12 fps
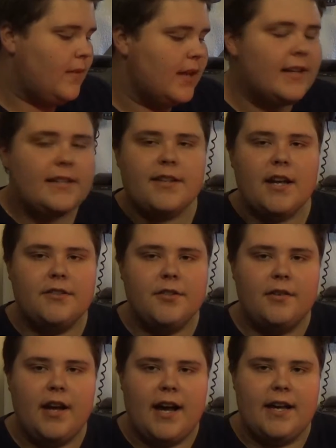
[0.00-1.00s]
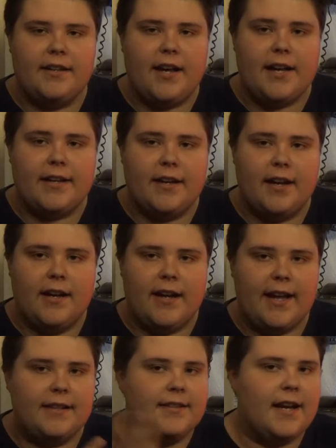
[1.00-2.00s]
it's also got like
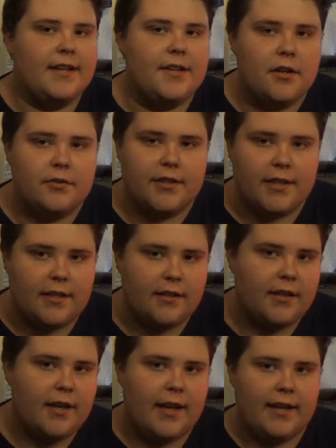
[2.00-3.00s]
anti-ghosting